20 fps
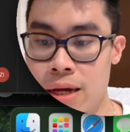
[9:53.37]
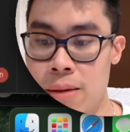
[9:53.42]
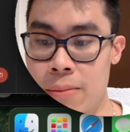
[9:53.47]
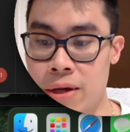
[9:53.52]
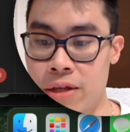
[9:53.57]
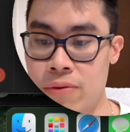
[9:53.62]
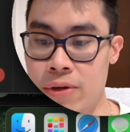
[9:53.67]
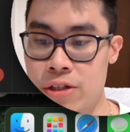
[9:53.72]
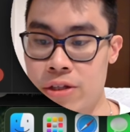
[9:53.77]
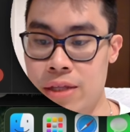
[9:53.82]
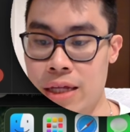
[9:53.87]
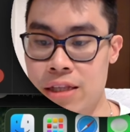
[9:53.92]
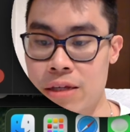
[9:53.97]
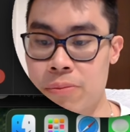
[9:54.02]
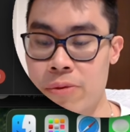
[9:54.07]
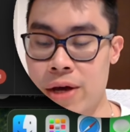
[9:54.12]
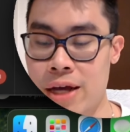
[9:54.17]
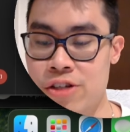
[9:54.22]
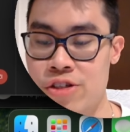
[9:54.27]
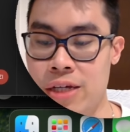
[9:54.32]
By the way, the
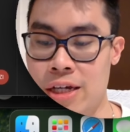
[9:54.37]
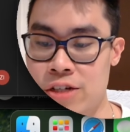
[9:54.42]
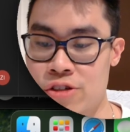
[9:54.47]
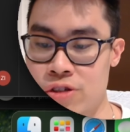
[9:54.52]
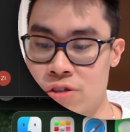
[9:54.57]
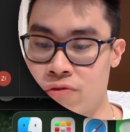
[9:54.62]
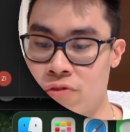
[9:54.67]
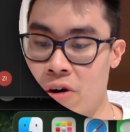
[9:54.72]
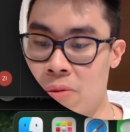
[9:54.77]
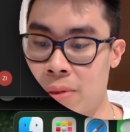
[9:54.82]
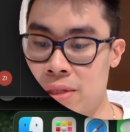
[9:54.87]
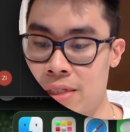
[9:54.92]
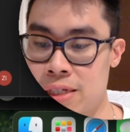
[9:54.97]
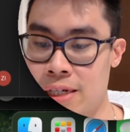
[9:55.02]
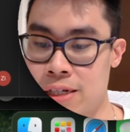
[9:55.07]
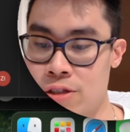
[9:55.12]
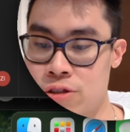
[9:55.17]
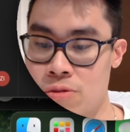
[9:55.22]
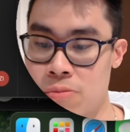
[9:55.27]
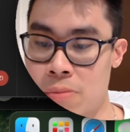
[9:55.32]
double hashtag is just
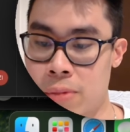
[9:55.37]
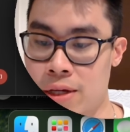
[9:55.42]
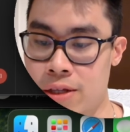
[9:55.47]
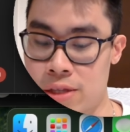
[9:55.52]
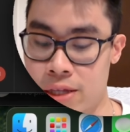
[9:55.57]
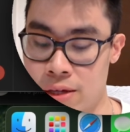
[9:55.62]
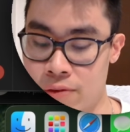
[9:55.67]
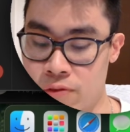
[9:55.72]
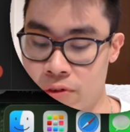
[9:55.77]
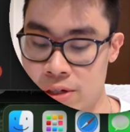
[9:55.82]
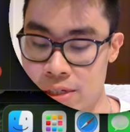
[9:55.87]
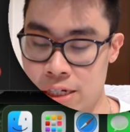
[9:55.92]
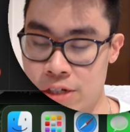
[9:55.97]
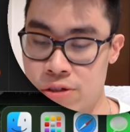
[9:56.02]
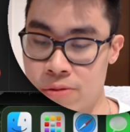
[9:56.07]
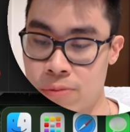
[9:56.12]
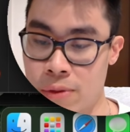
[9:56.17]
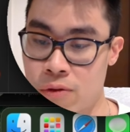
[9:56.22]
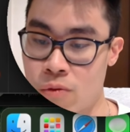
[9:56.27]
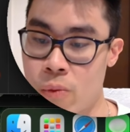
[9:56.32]
formatting to make the voice
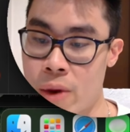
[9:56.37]
agent